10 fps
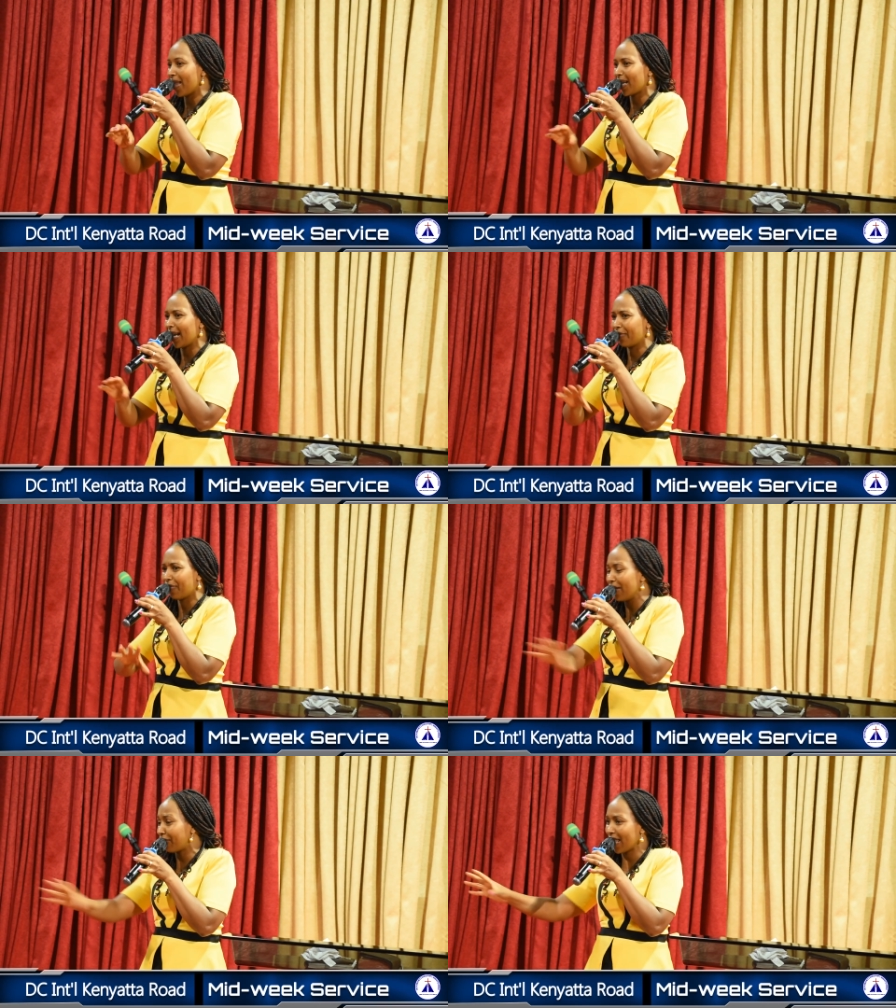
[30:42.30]
other, like
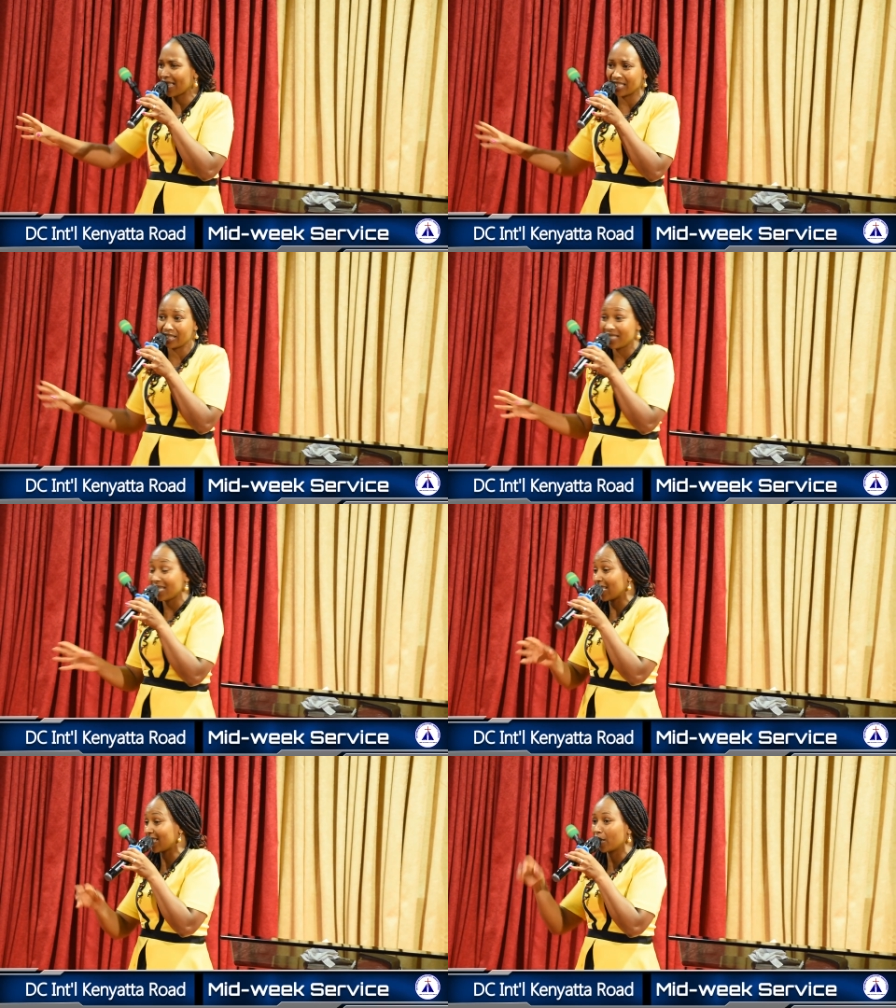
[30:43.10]
five other
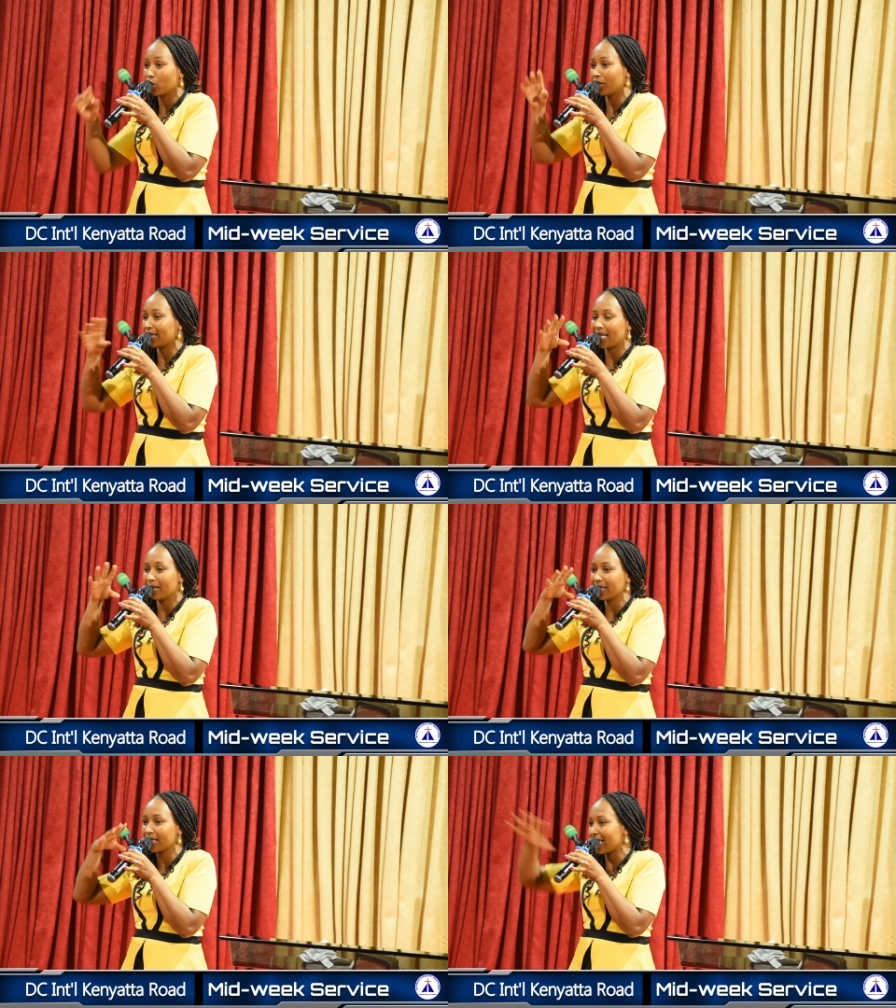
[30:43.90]
teachers had
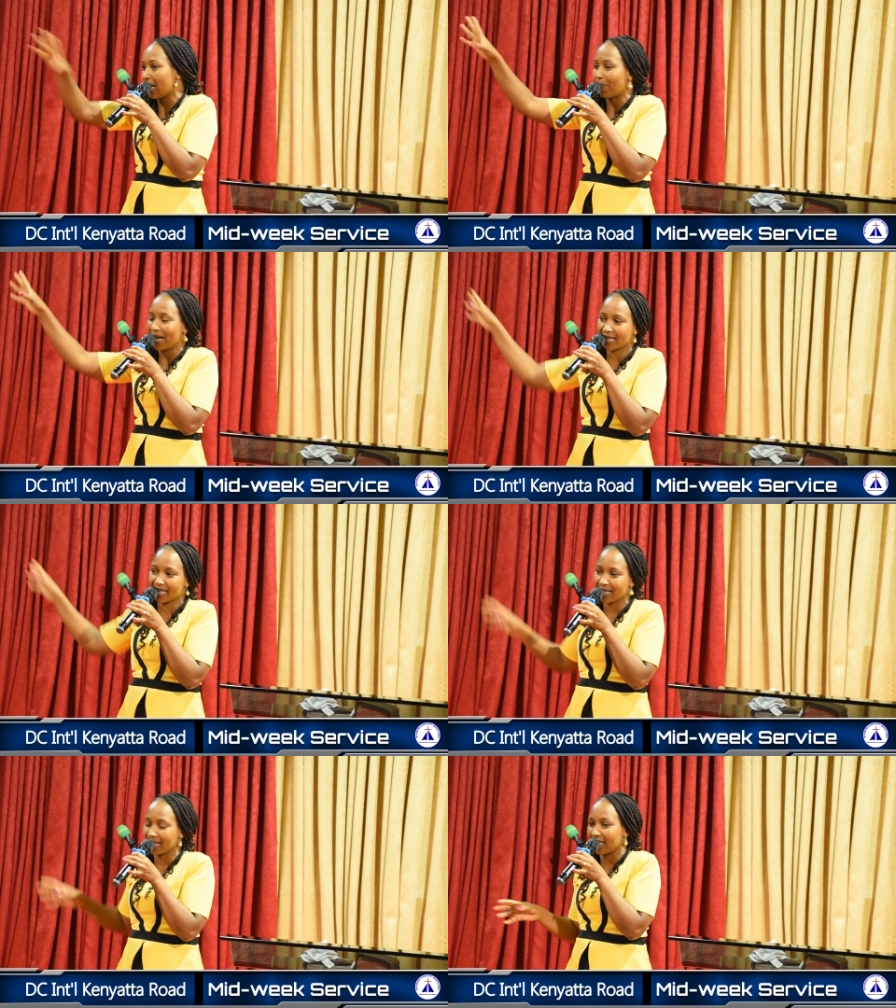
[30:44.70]
gotten greener
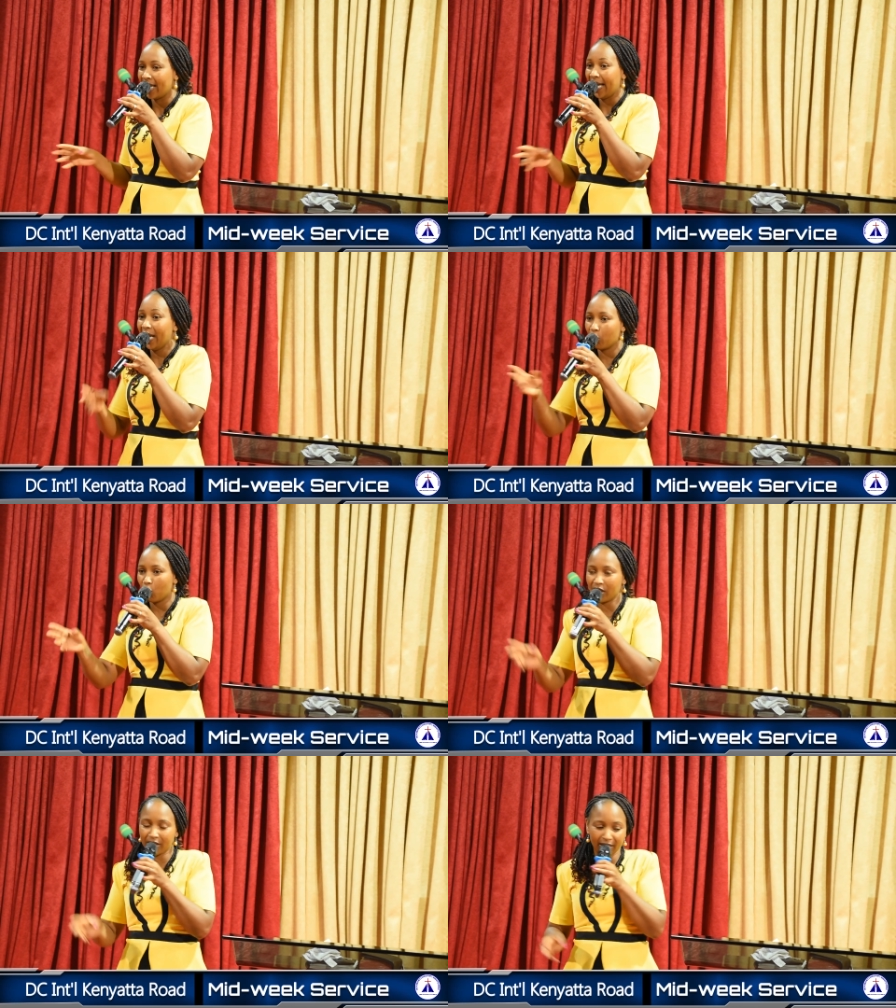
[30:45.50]
pastures and we
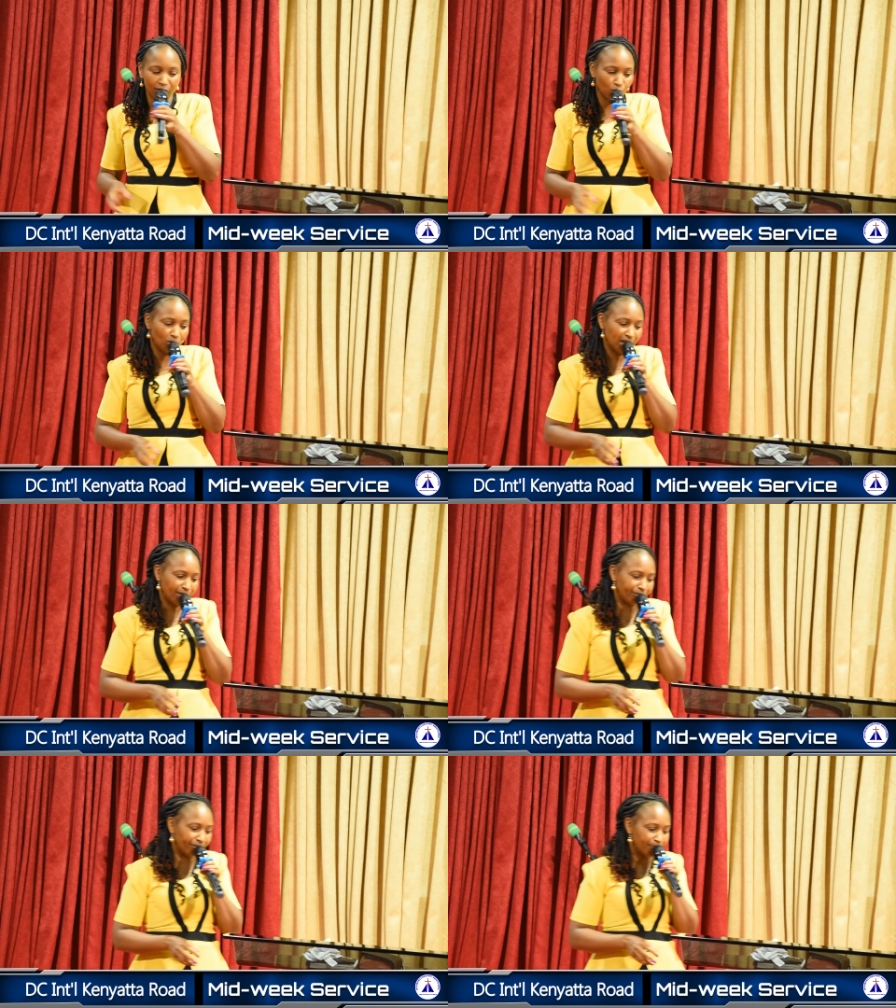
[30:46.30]
wanted to leave.